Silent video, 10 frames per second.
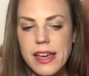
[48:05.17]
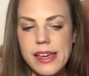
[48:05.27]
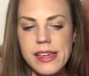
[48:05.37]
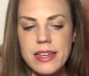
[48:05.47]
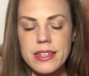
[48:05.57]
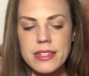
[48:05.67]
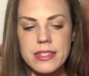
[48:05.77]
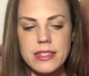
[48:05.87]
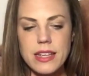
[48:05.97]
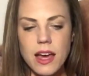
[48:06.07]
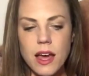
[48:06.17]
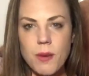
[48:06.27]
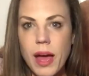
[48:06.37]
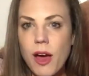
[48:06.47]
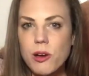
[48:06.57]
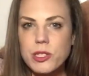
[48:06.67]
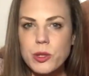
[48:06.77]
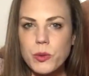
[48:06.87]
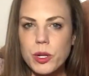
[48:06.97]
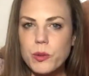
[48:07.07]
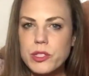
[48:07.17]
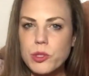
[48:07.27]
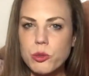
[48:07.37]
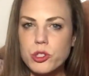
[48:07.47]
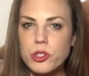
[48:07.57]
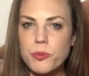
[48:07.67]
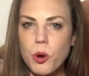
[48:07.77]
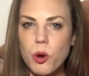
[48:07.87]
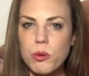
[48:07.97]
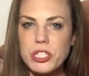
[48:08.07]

And I also work with Soldiers of Pole,